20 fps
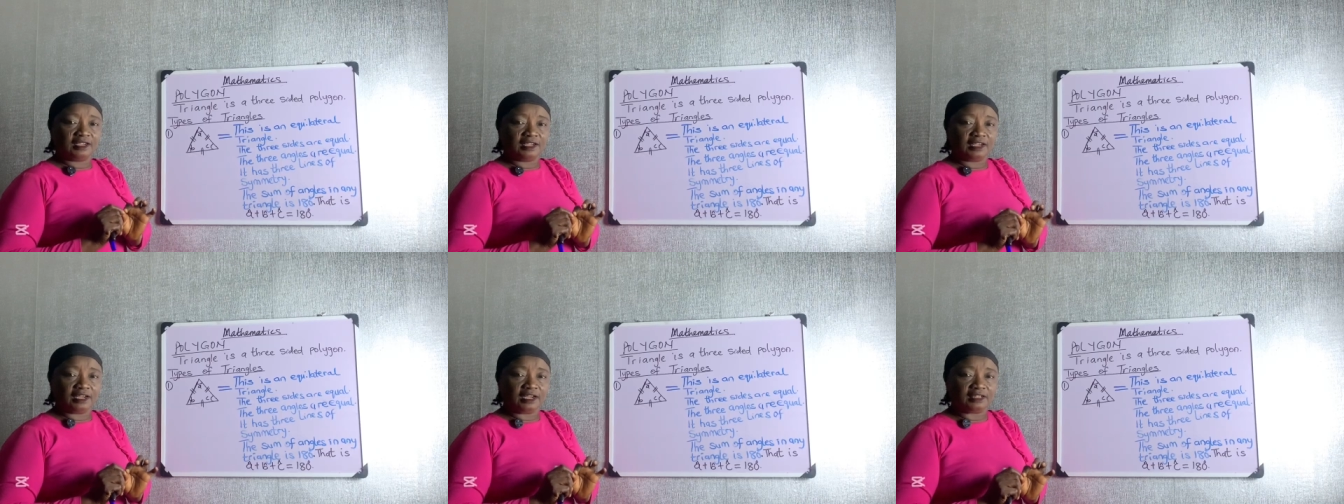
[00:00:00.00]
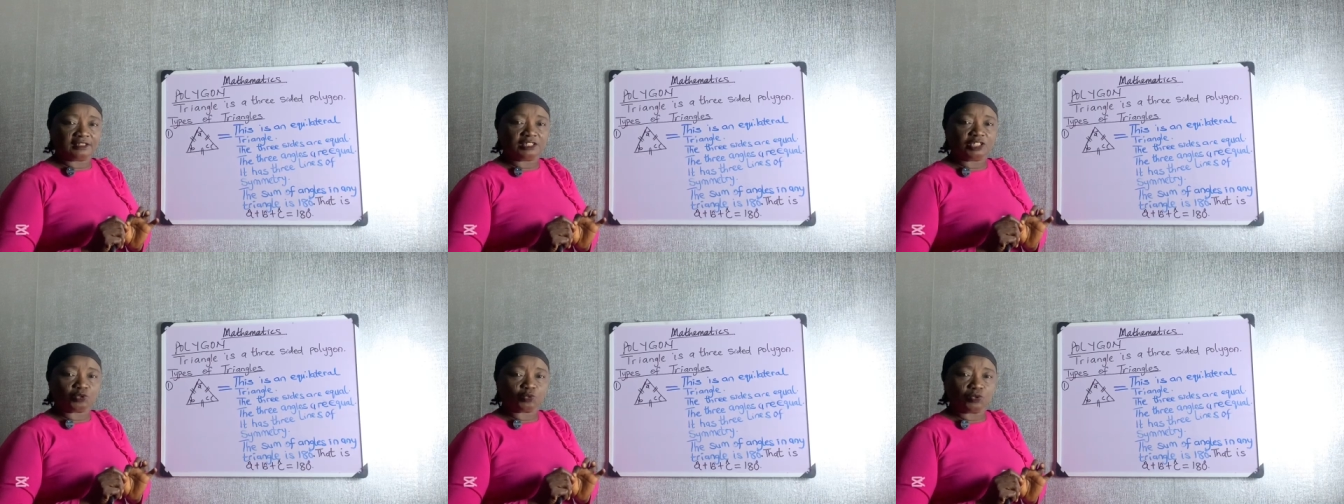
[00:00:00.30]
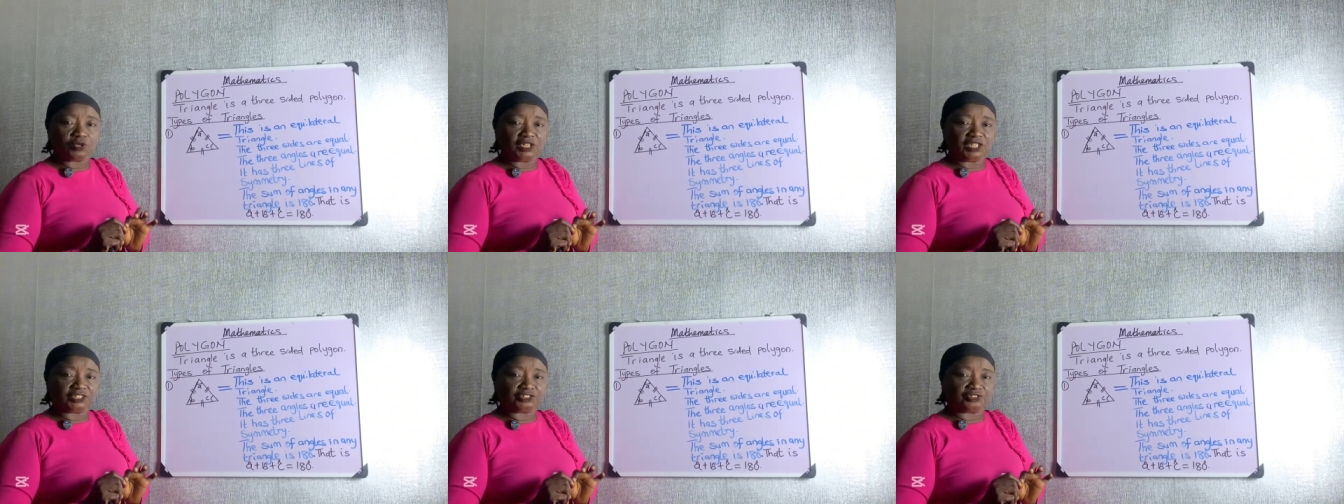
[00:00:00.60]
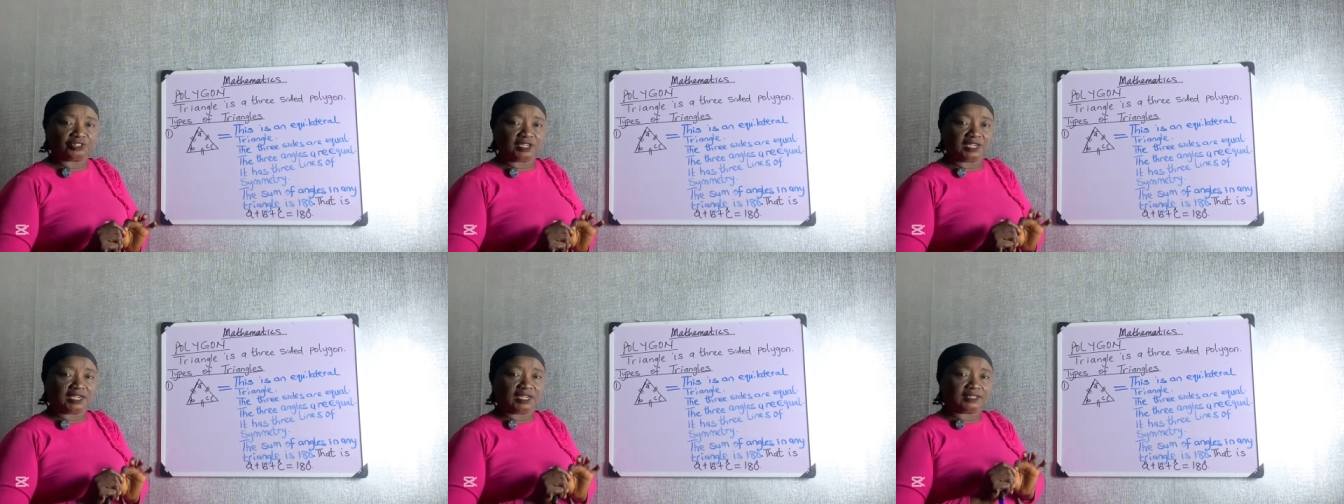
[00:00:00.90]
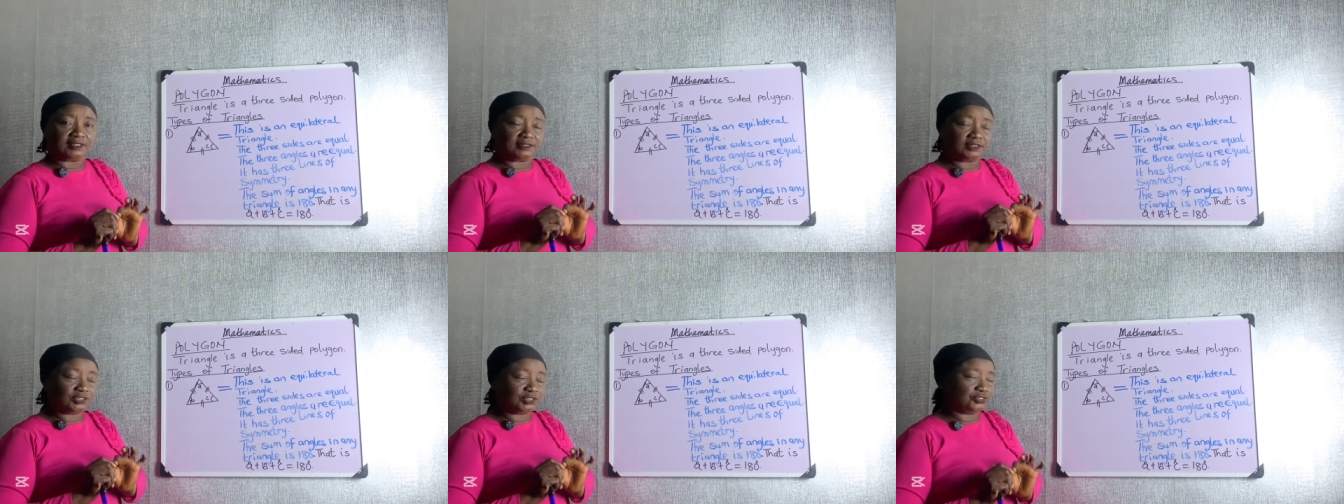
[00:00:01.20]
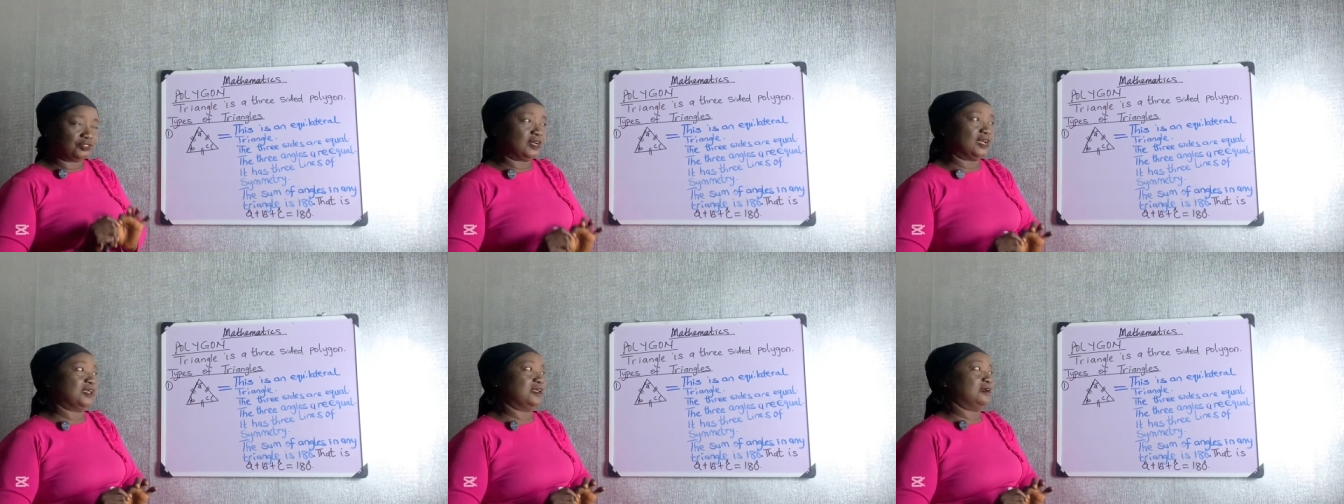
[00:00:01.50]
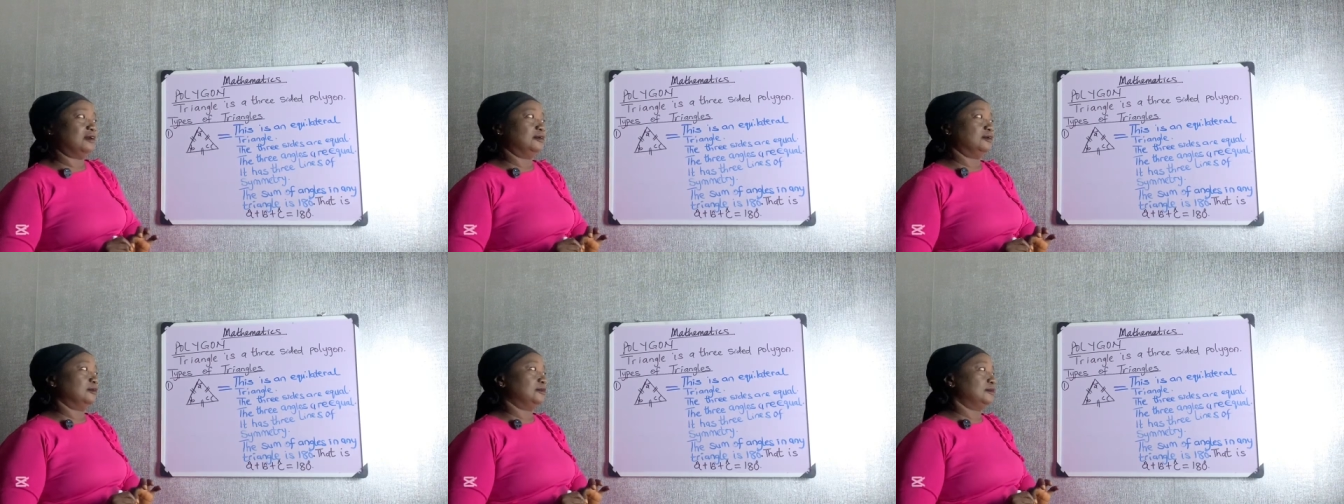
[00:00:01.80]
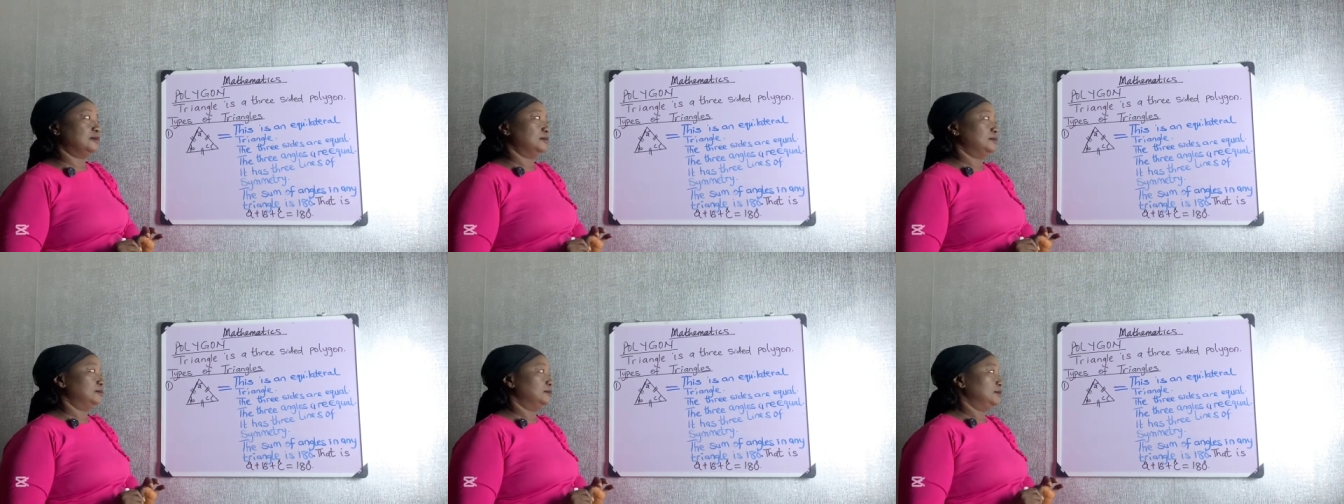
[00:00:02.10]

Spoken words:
an equilateral triangle.